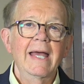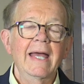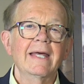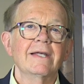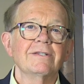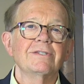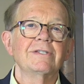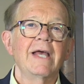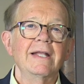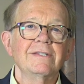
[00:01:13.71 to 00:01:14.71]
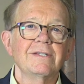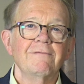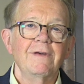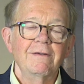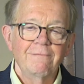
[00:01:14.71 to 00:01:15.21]
in a sense
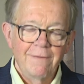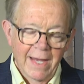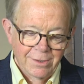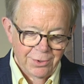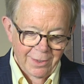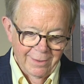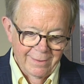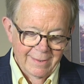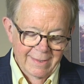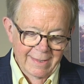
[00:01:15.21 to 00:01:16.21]
of adventure.